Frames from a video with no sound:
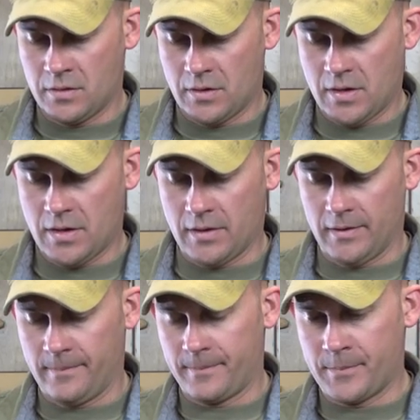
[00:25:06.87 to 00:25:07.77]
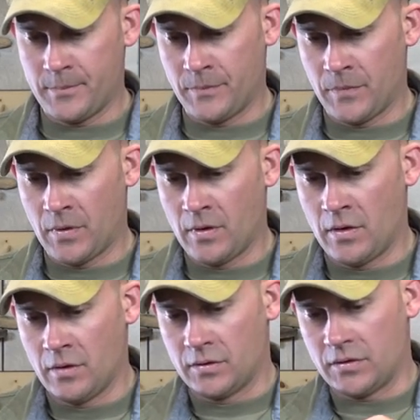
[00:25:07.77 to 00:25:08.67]
Alright.
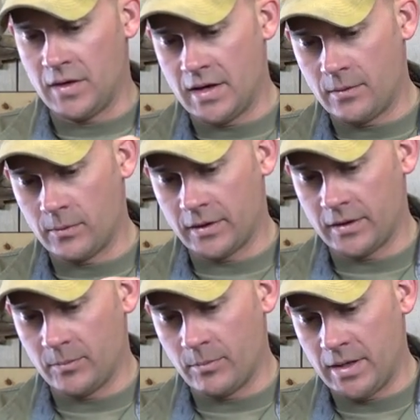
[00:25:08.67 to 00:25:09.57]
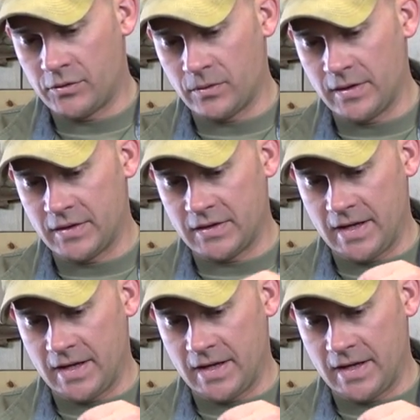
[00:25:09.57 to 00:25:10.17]
So now we're going to measure this